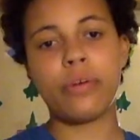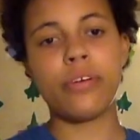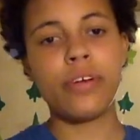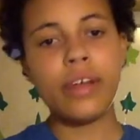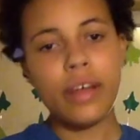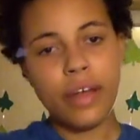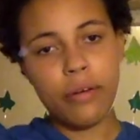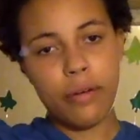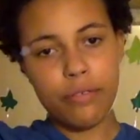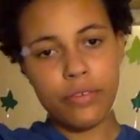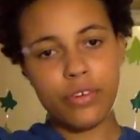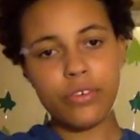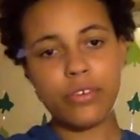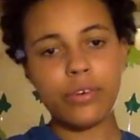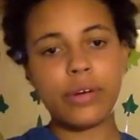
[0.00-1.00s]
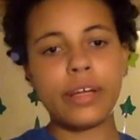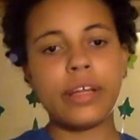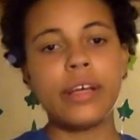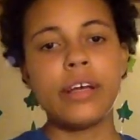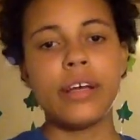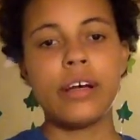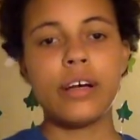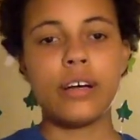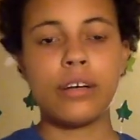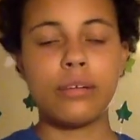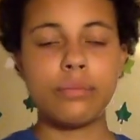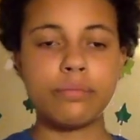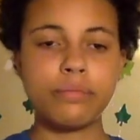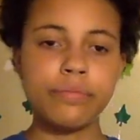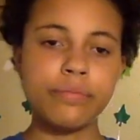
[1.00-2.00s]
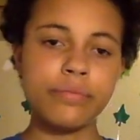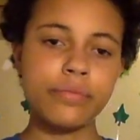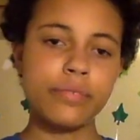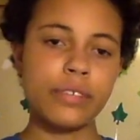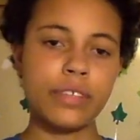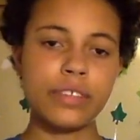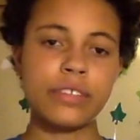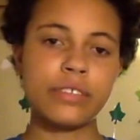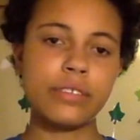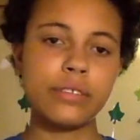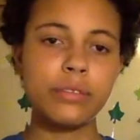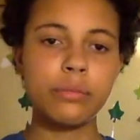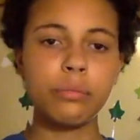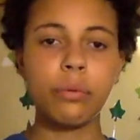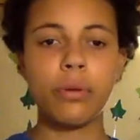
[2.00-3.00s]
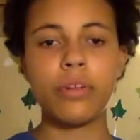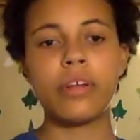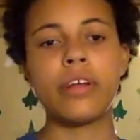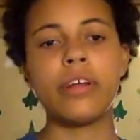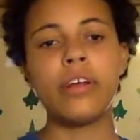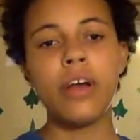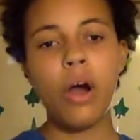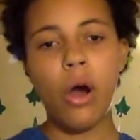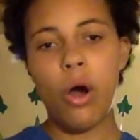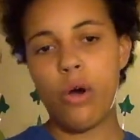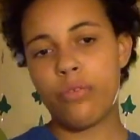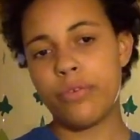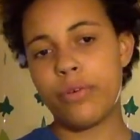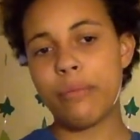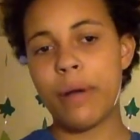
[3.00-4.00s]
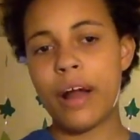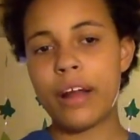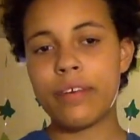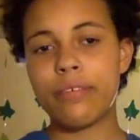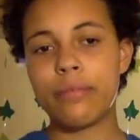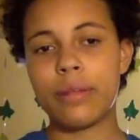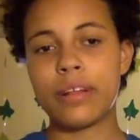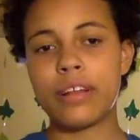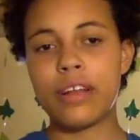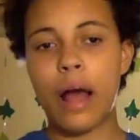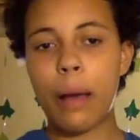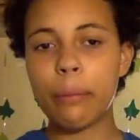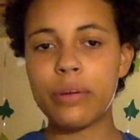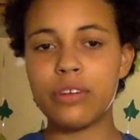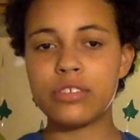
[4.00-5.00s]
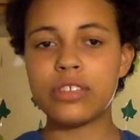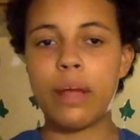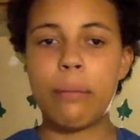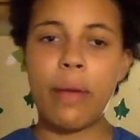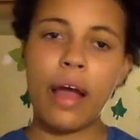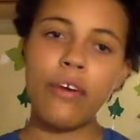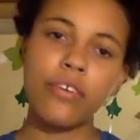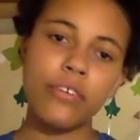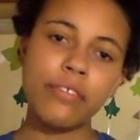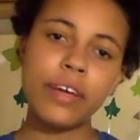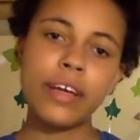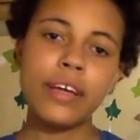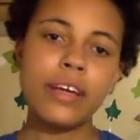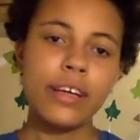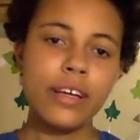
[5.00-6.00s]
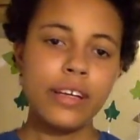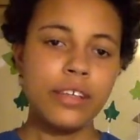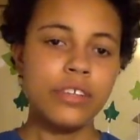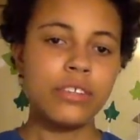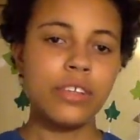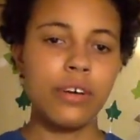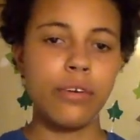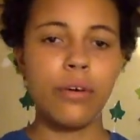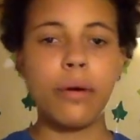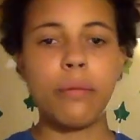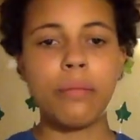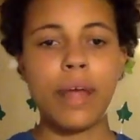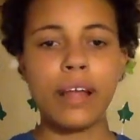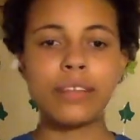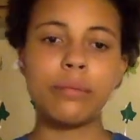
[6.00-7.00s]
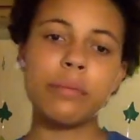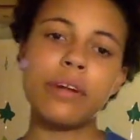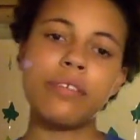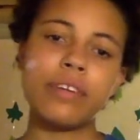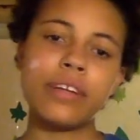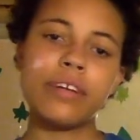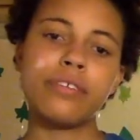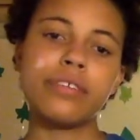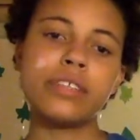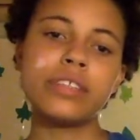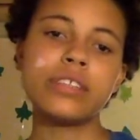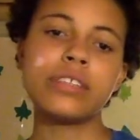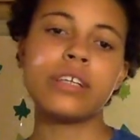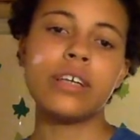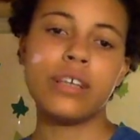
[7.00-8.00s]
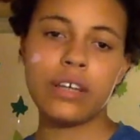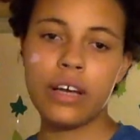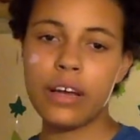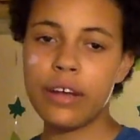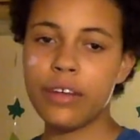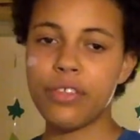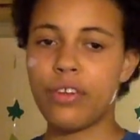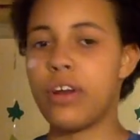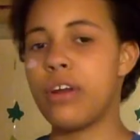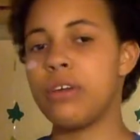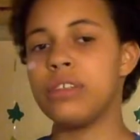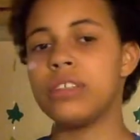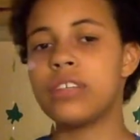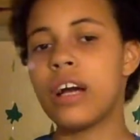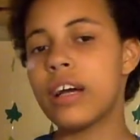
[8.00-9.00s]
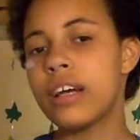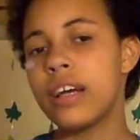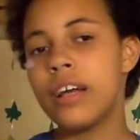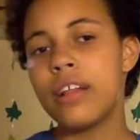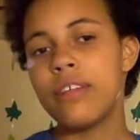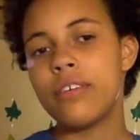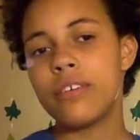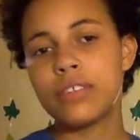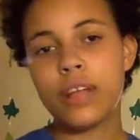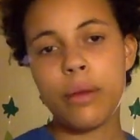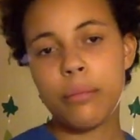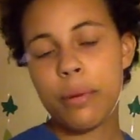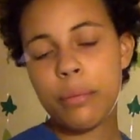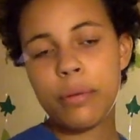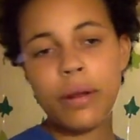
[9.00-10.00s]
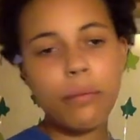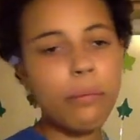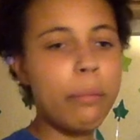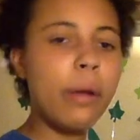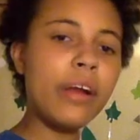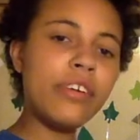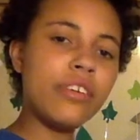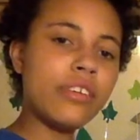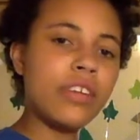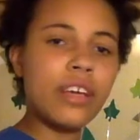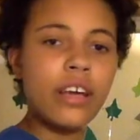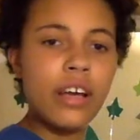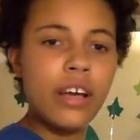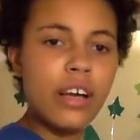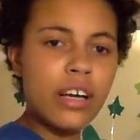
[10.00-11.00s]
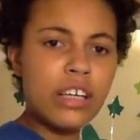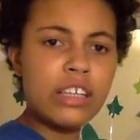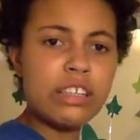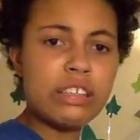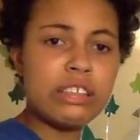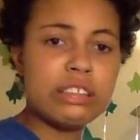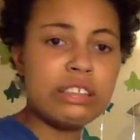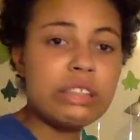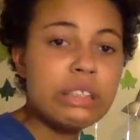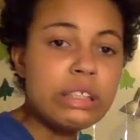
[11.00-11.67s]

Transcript: or however you do it. Just pull it off your body from like the top. You don't step out of it. So that's a bit of a difference. I thought I was stuck. First time I put on my binder, I was like, oh